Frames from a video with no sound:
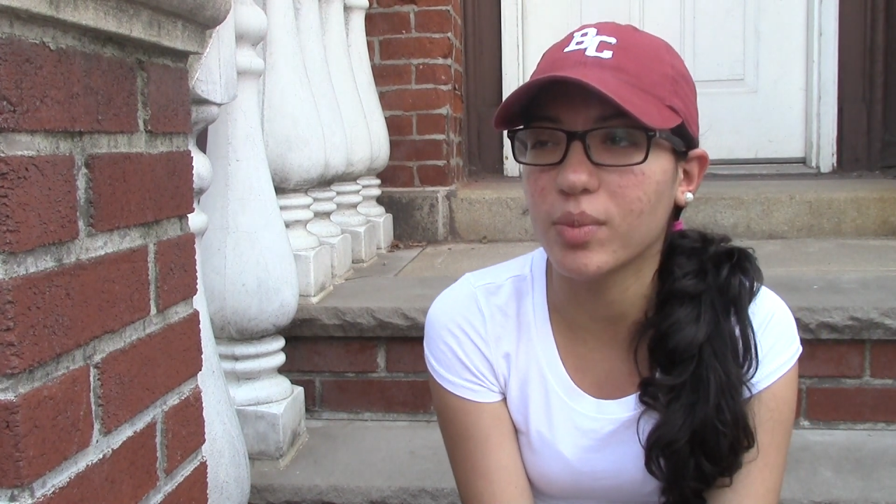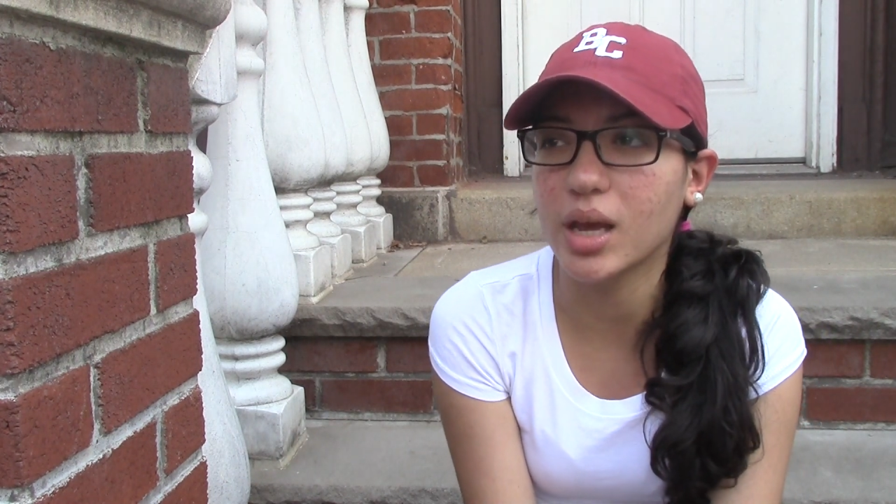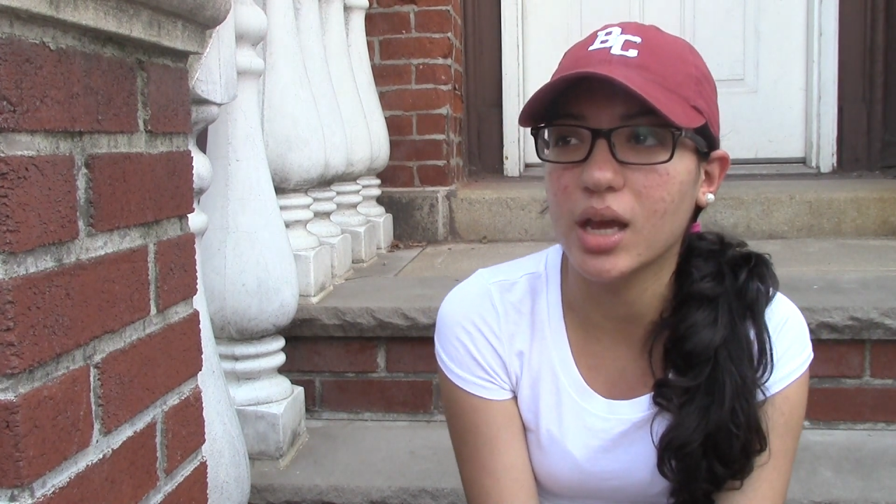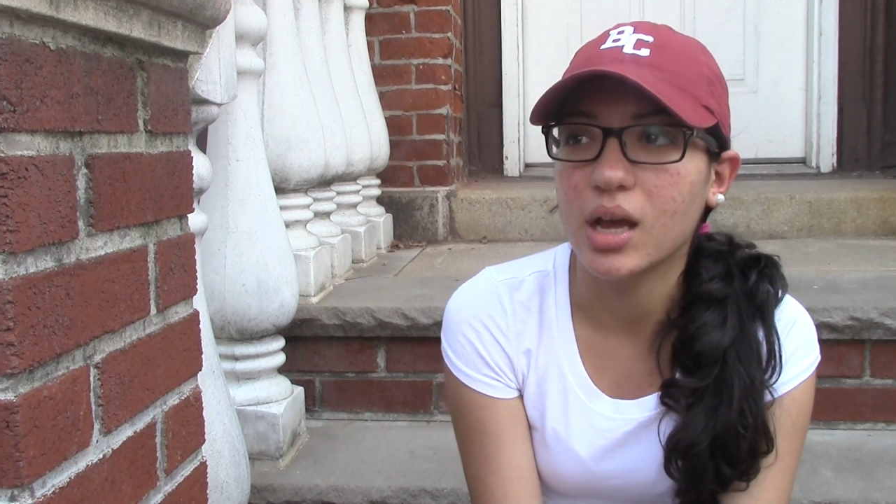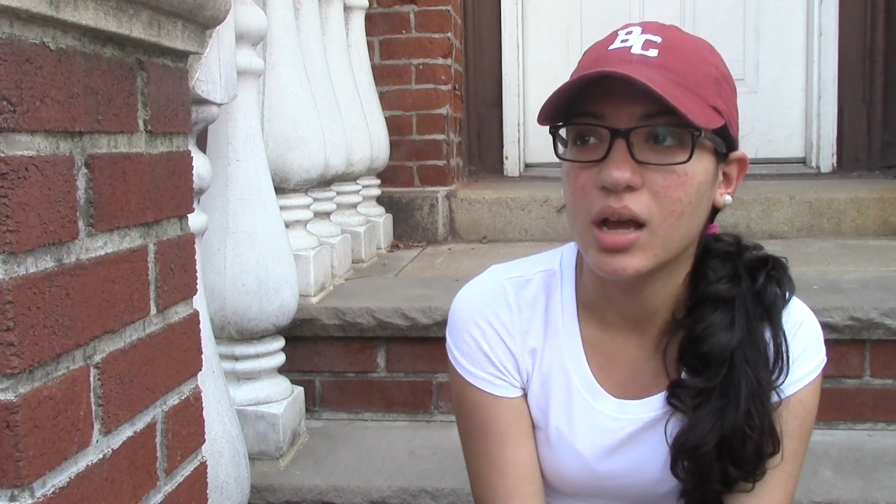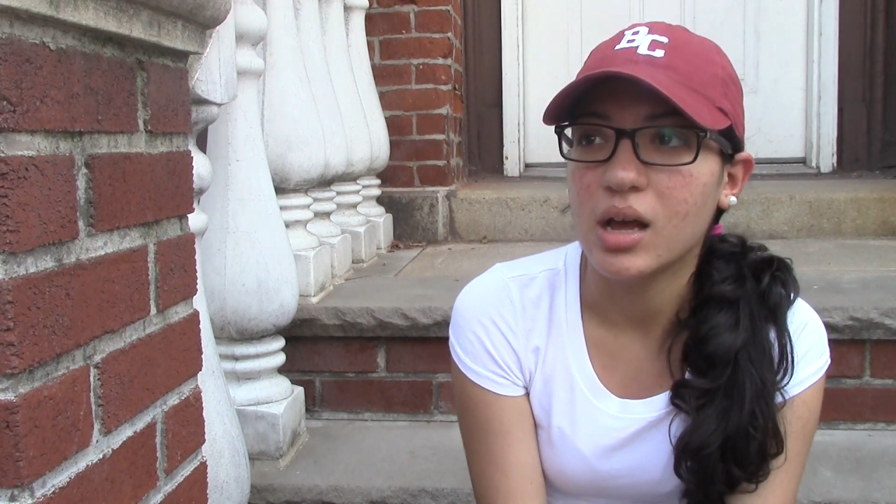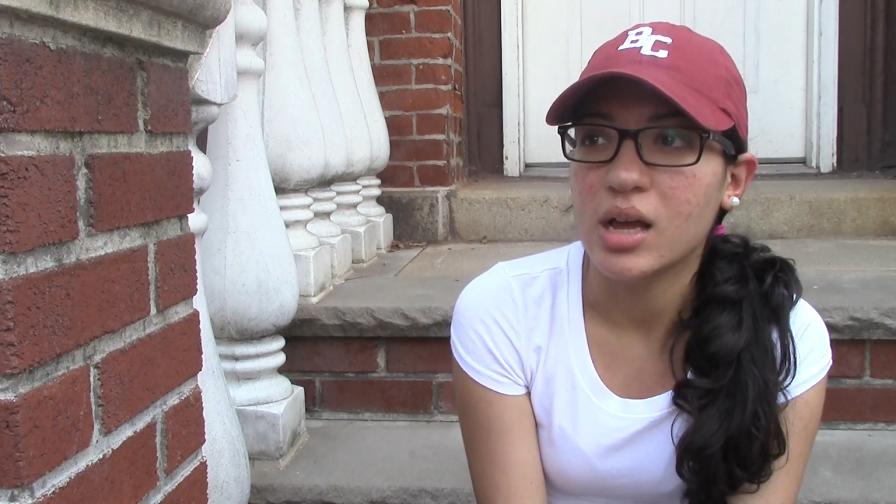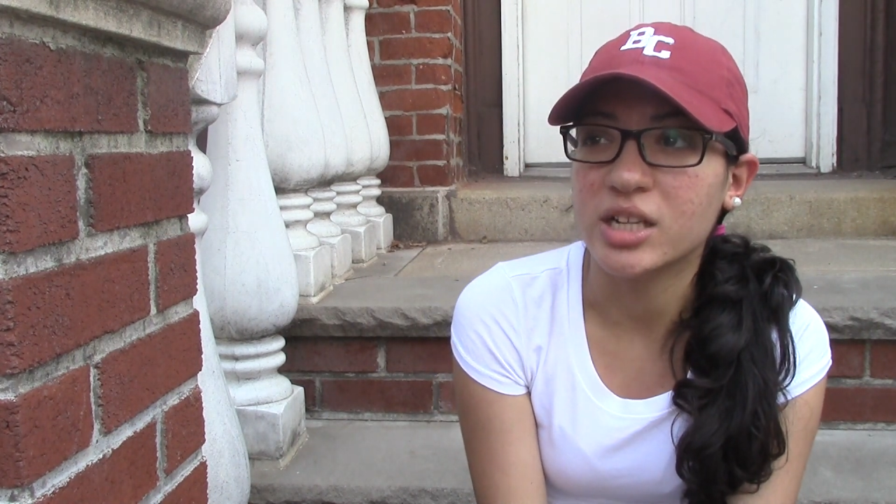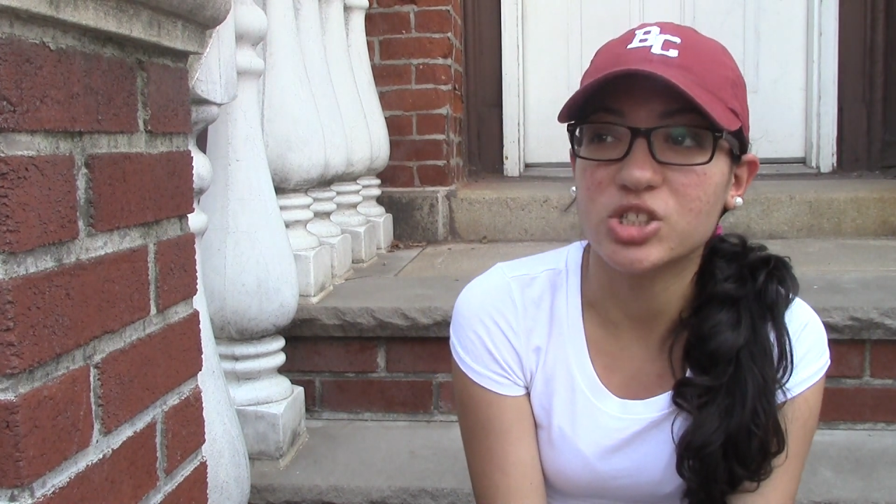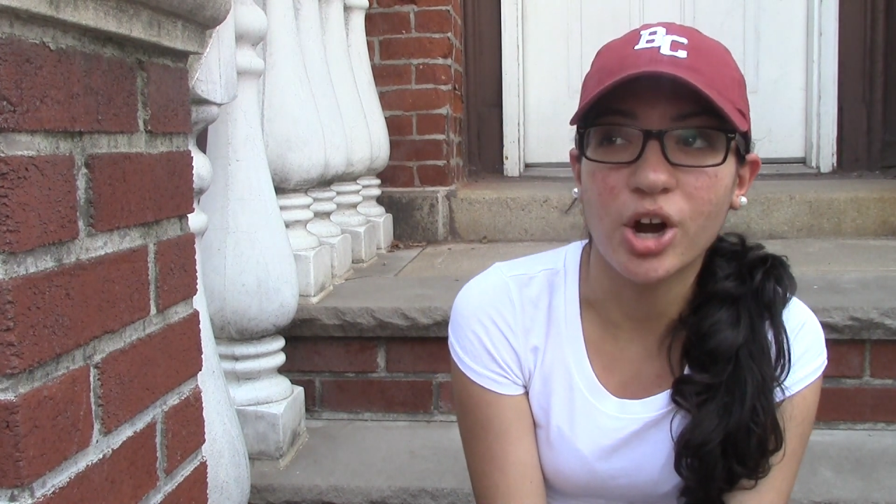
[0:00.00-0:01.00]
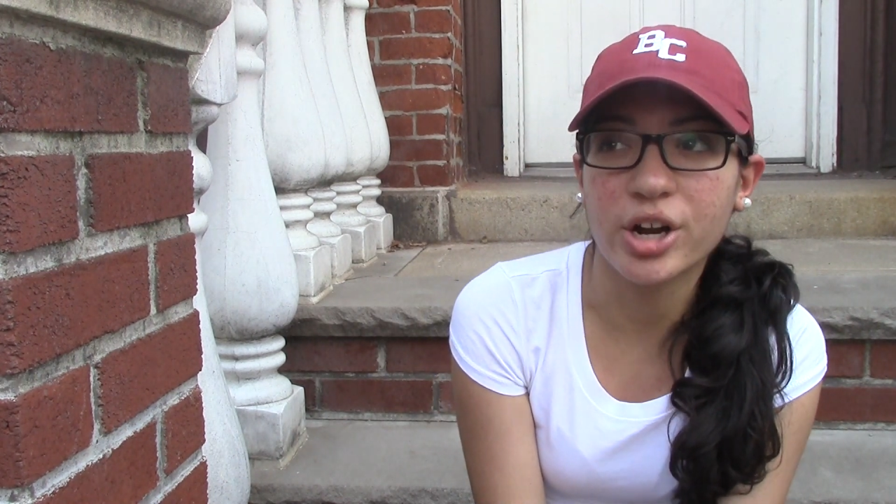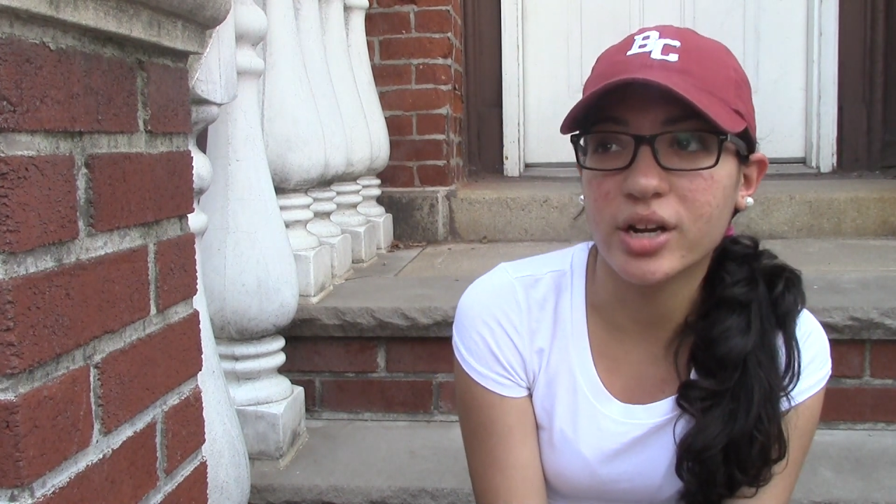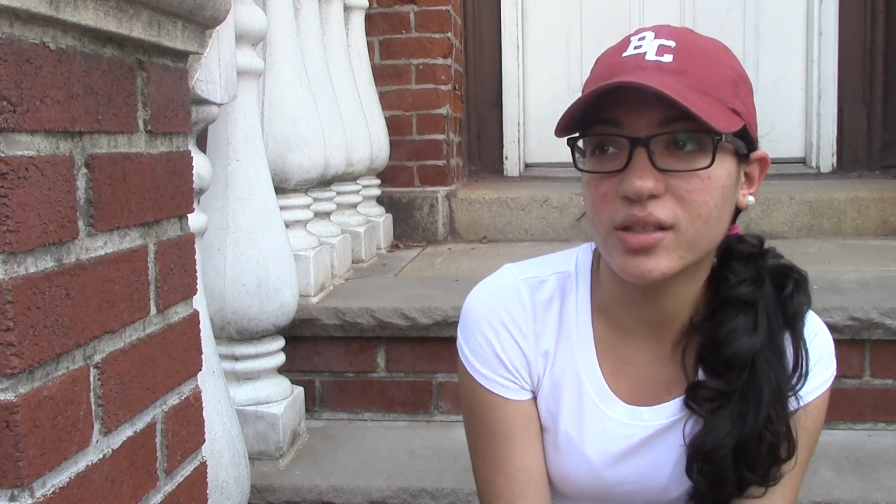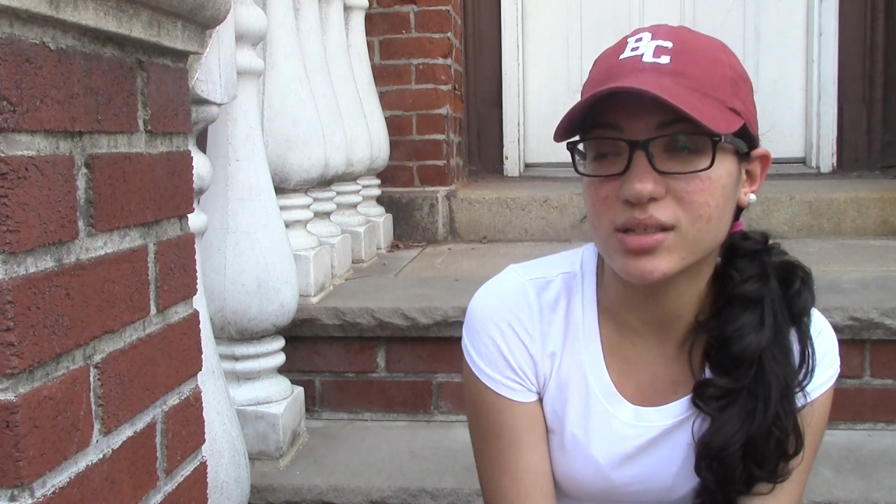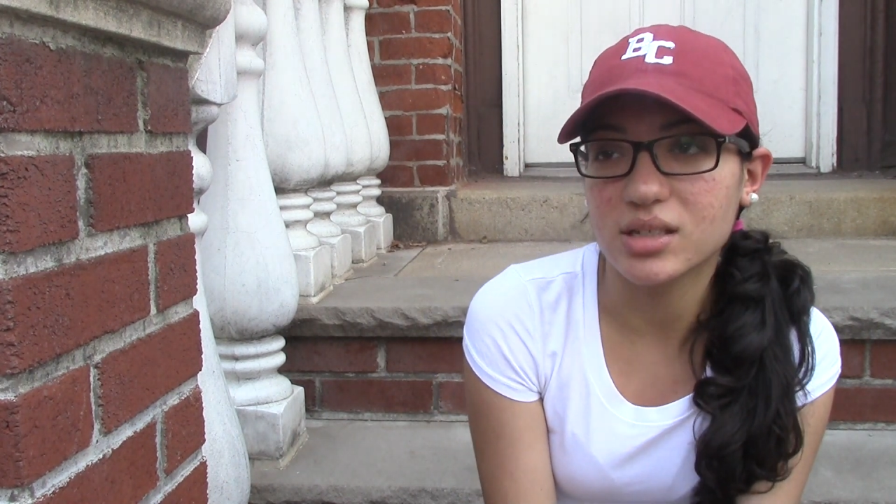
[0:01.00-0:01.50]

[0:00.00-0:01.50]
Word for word: me. It started in the